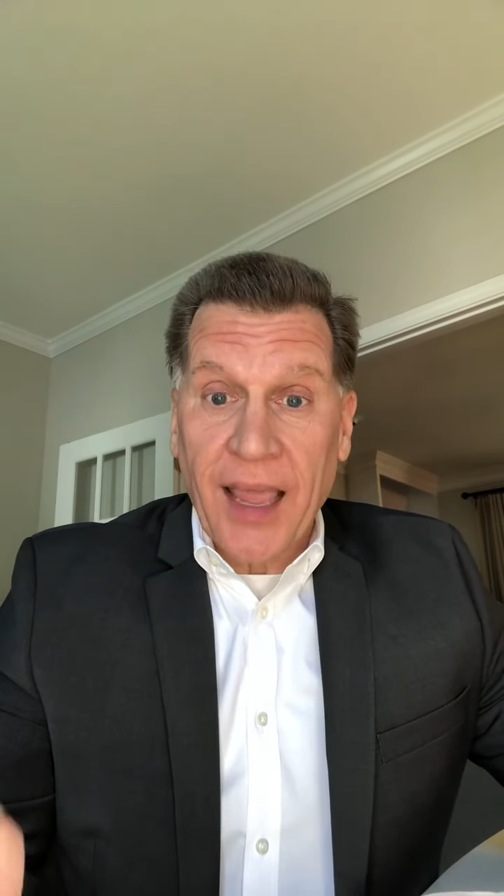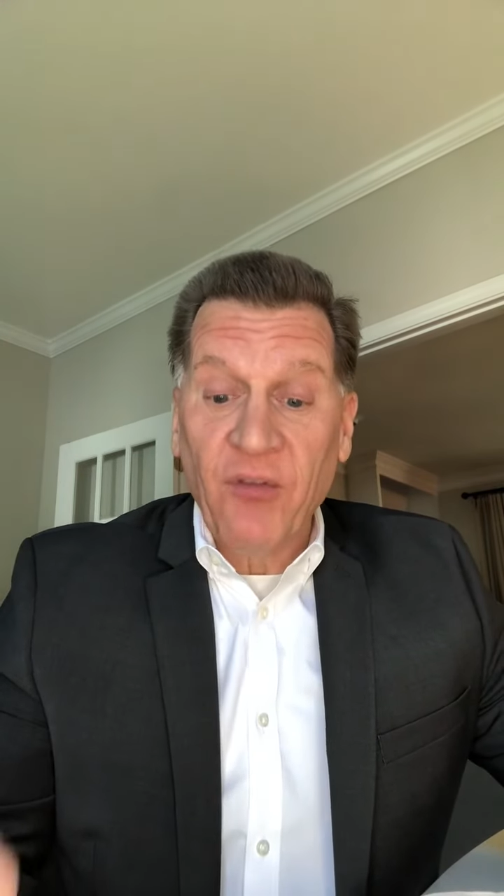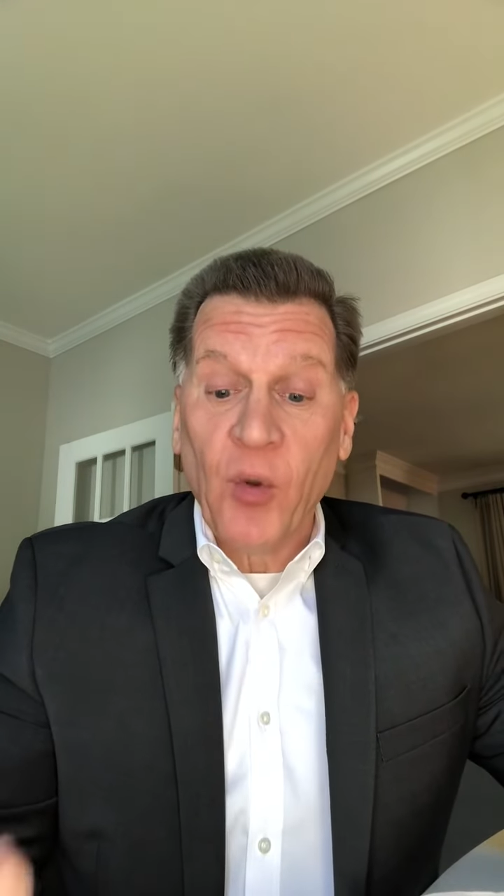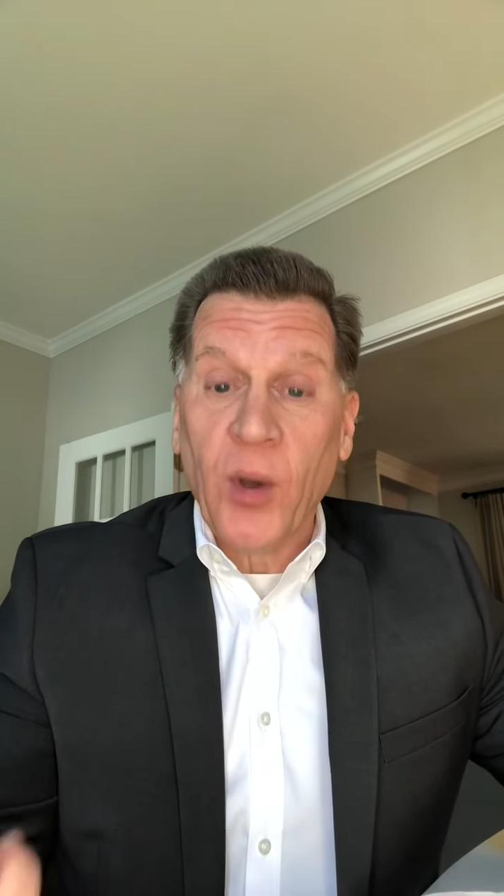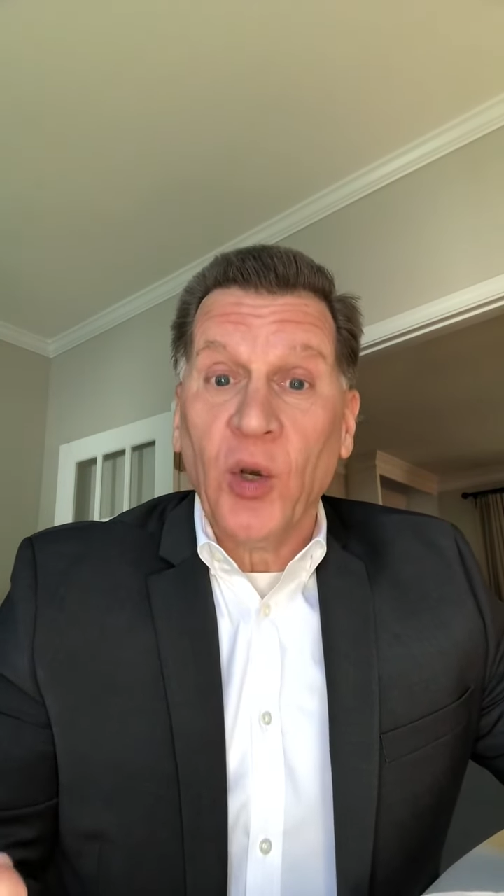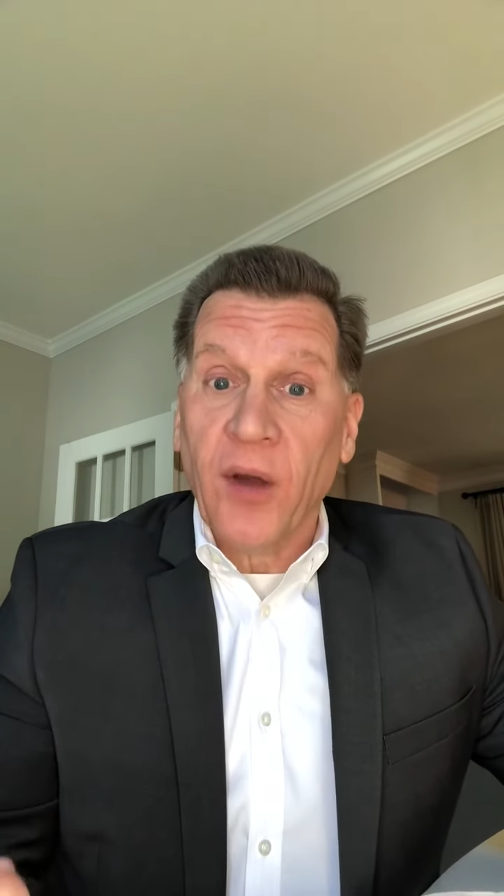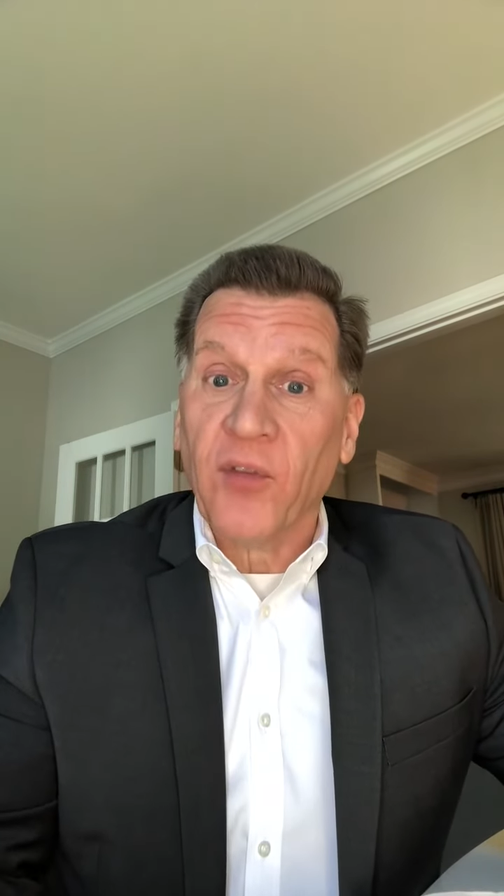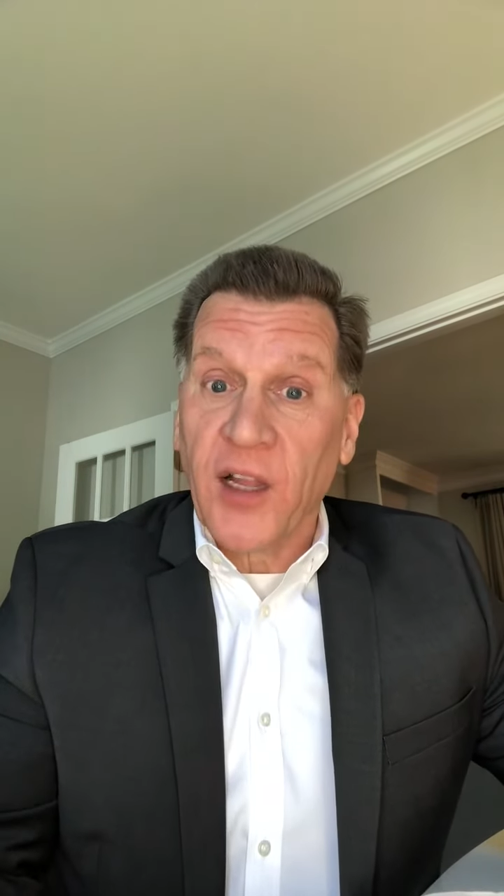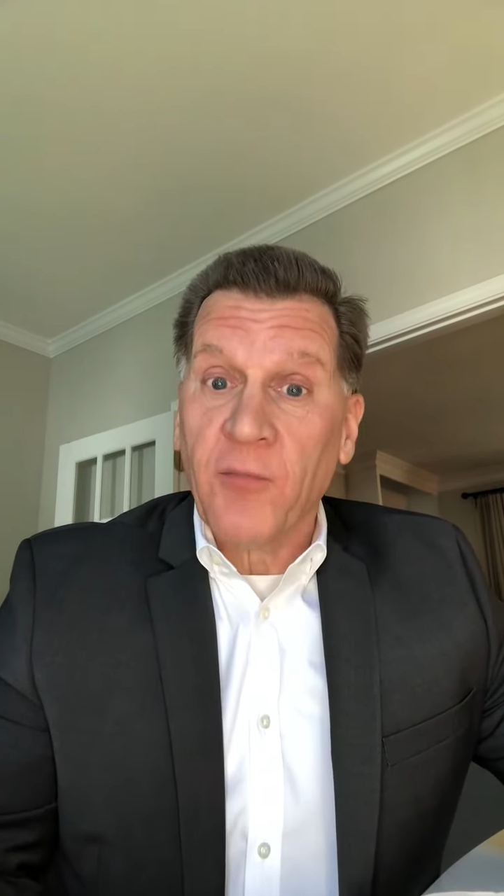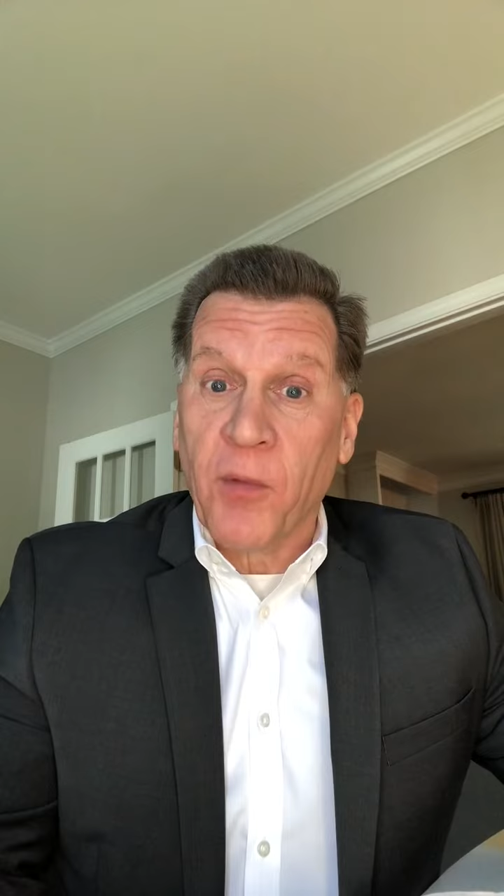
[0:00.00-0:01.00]
everyone who
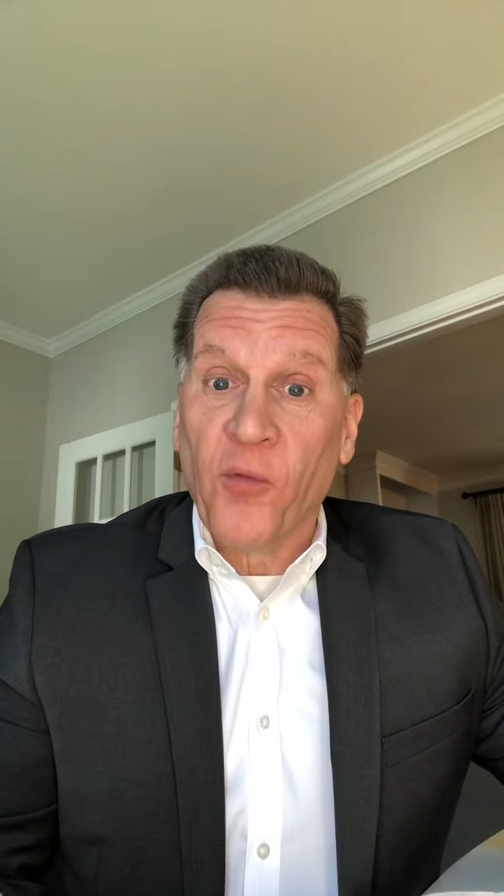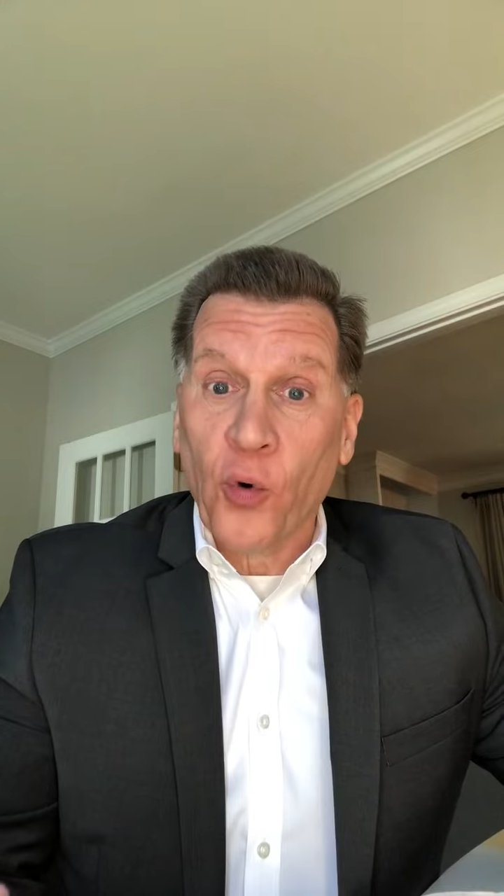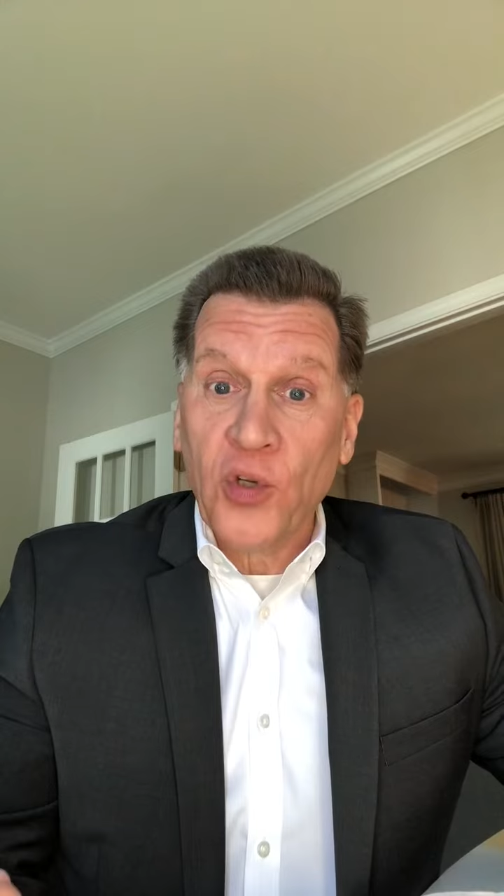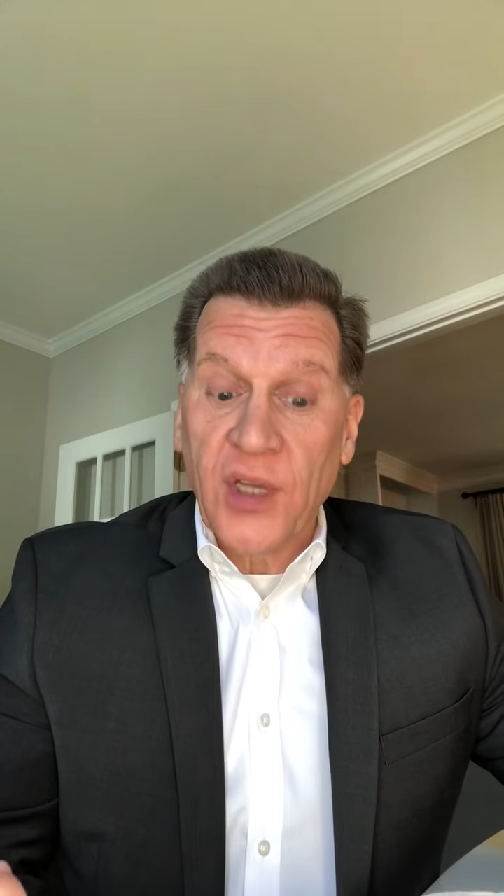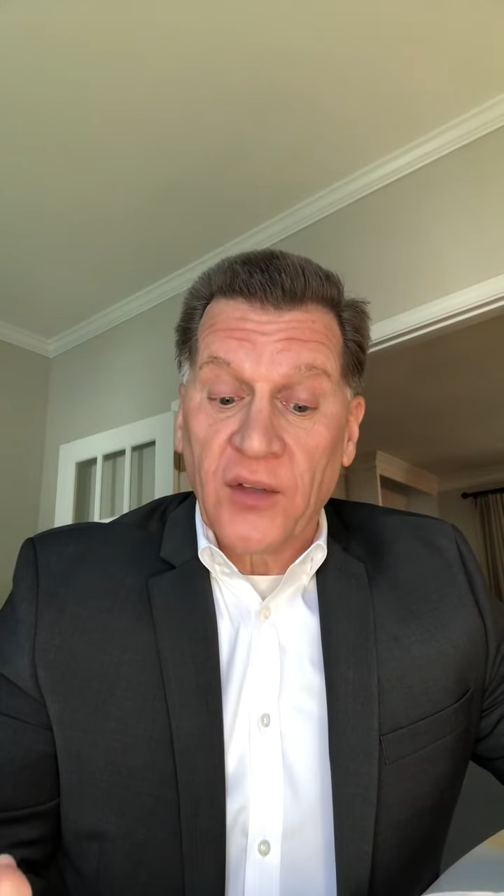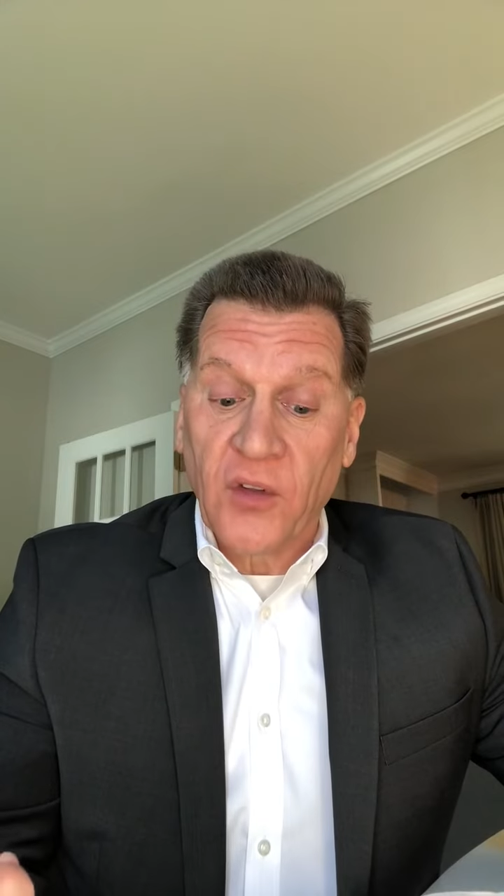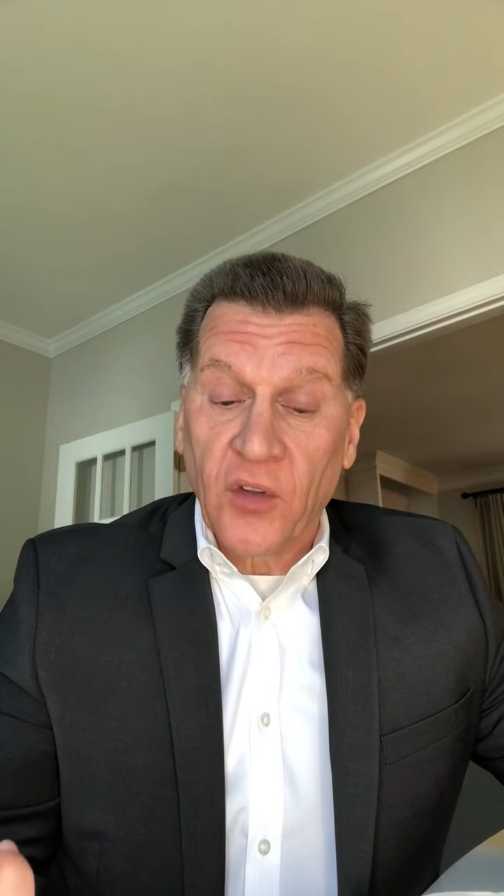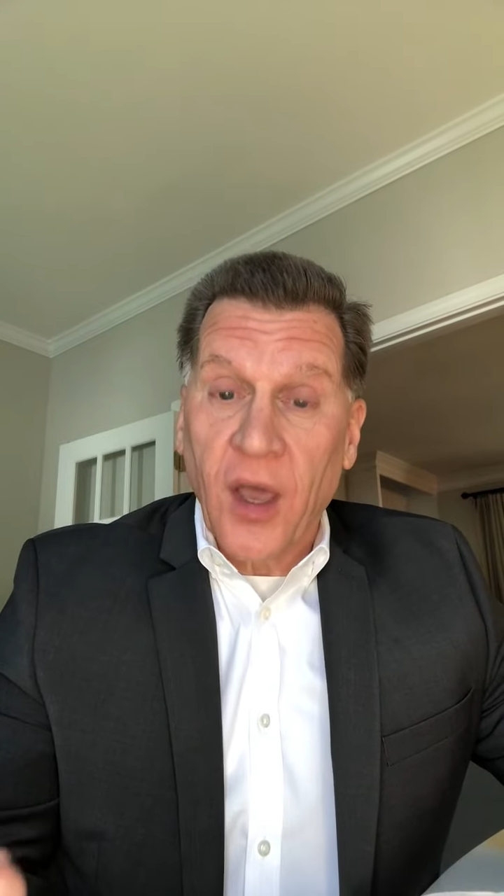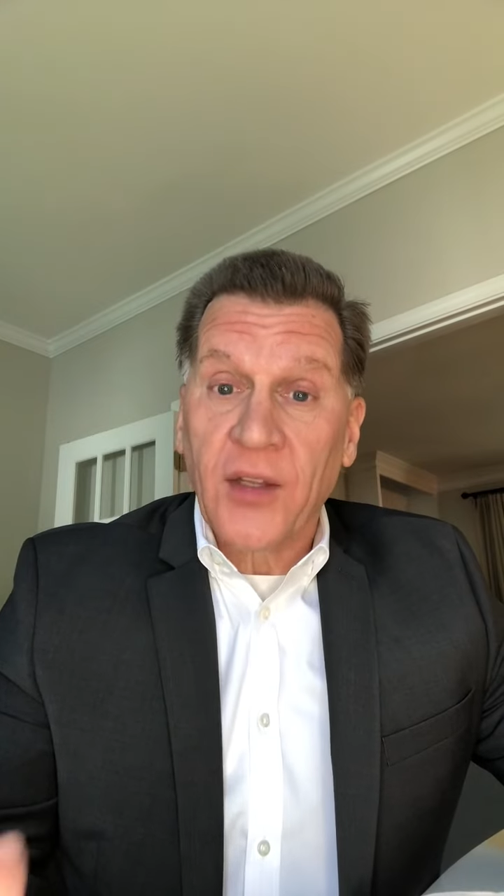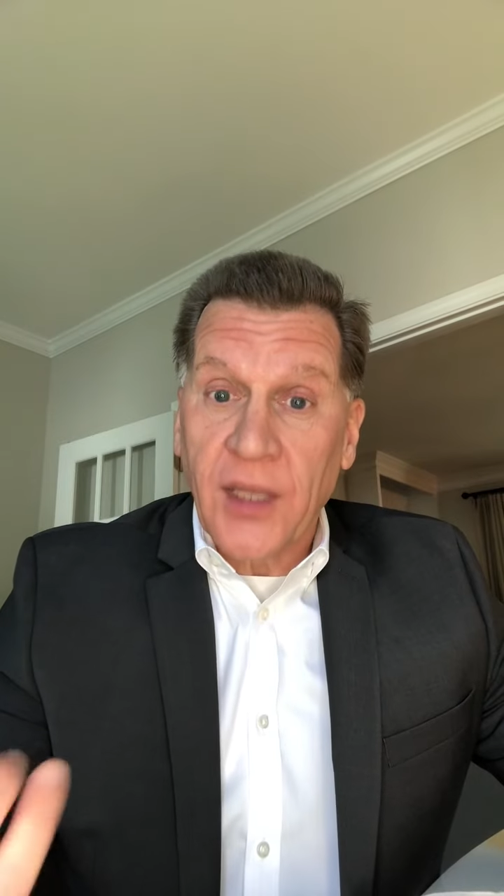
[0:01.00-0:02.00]
ever lived before Jesus got